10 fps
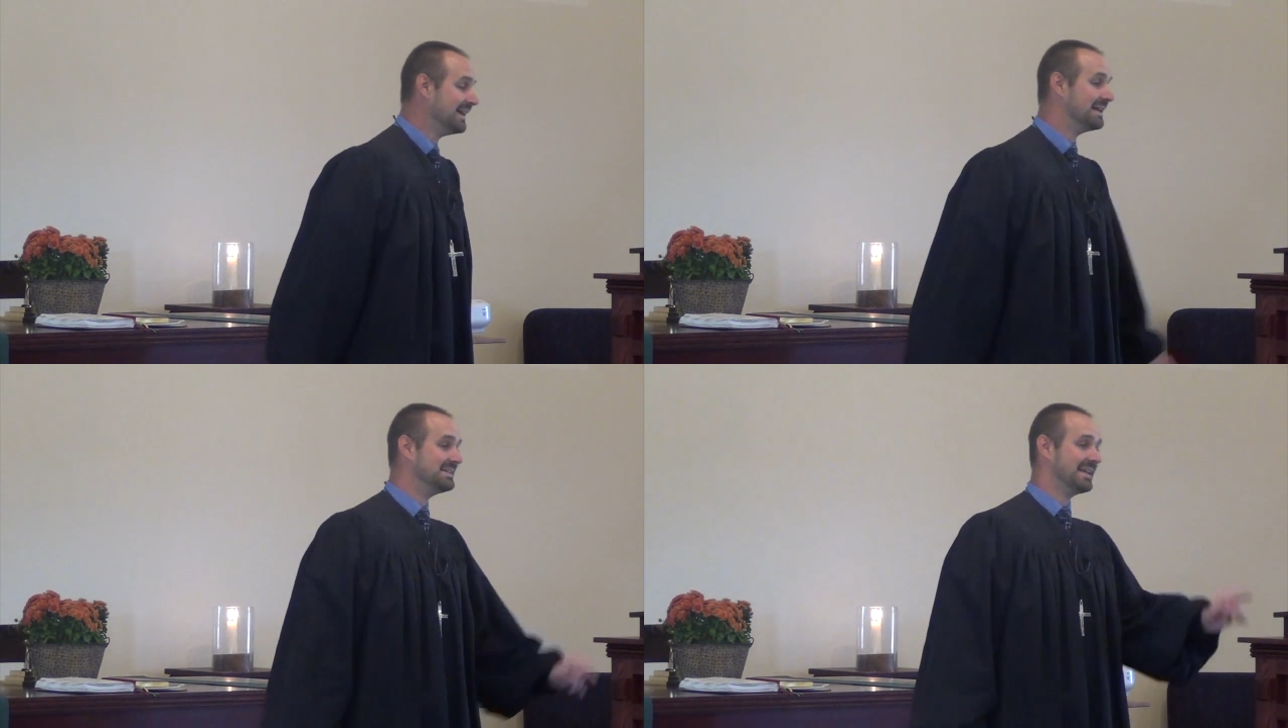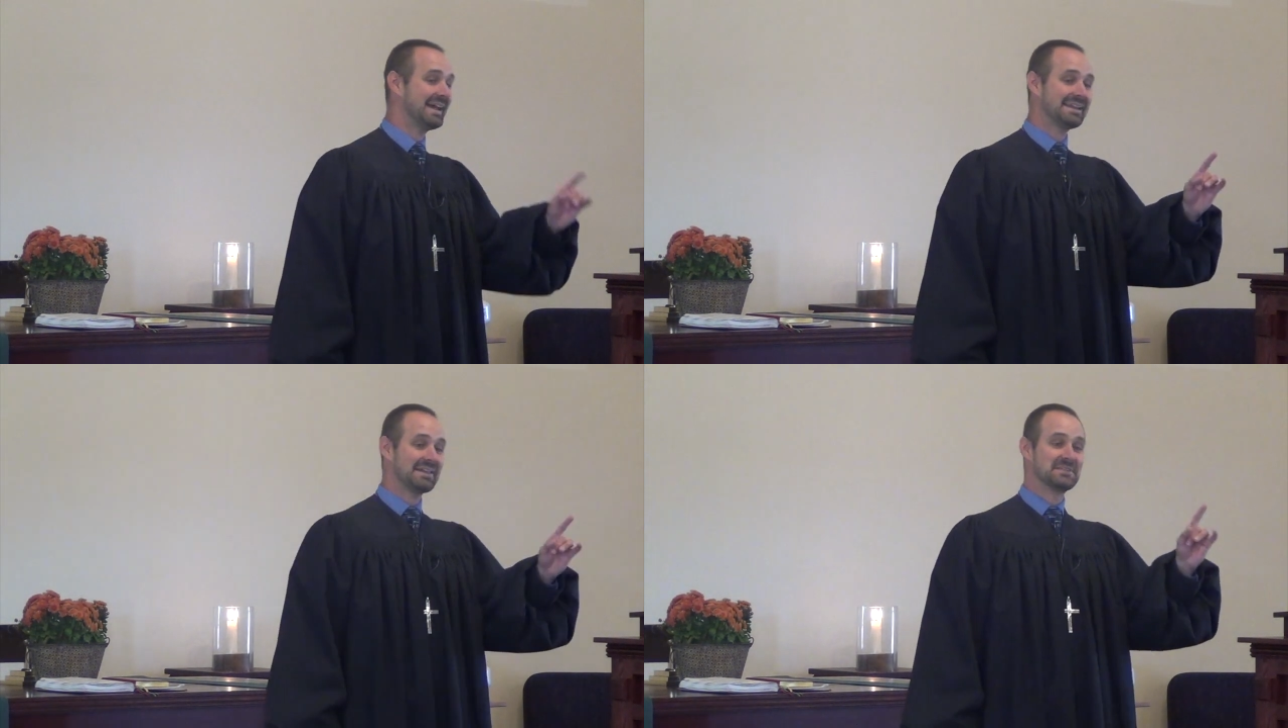And
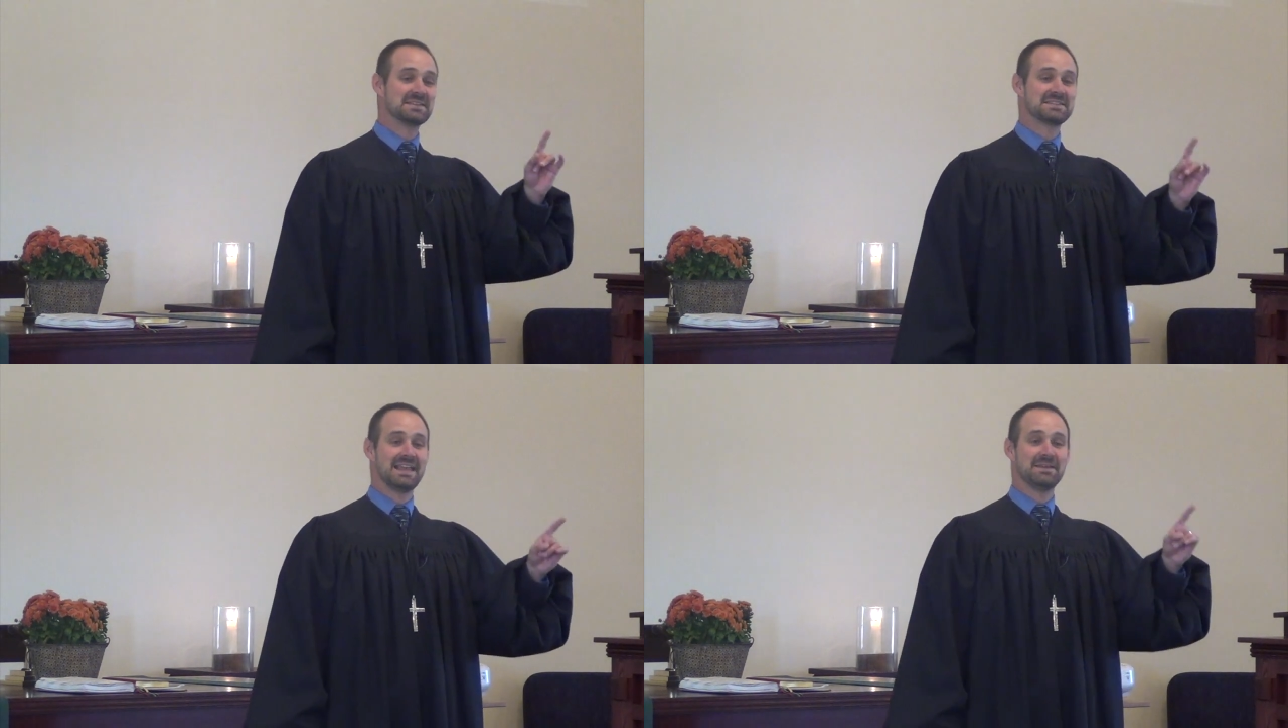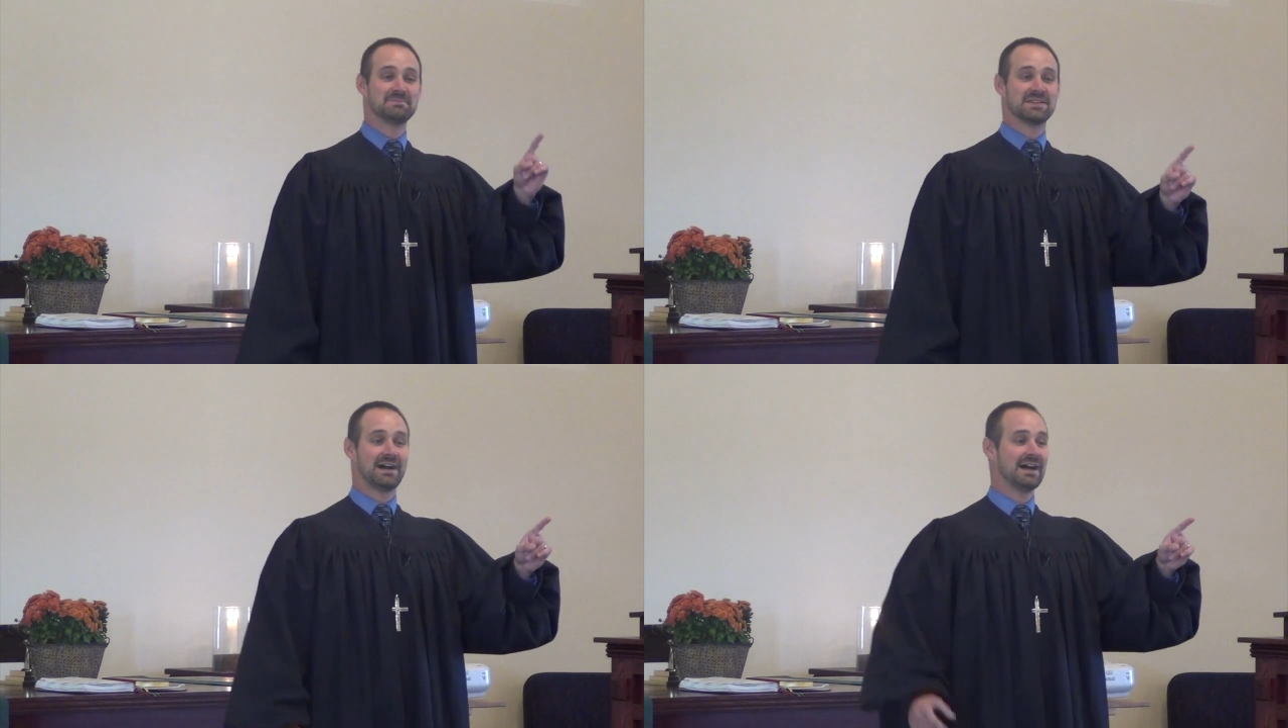yet, at the
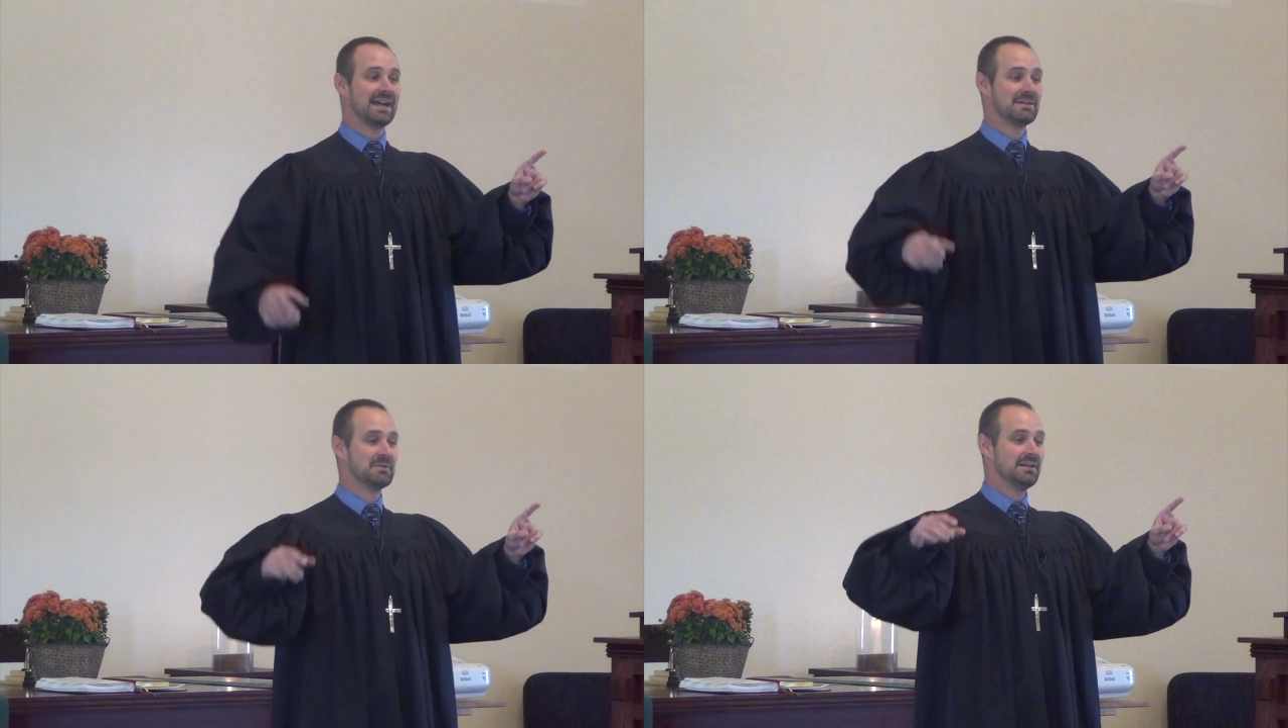same time,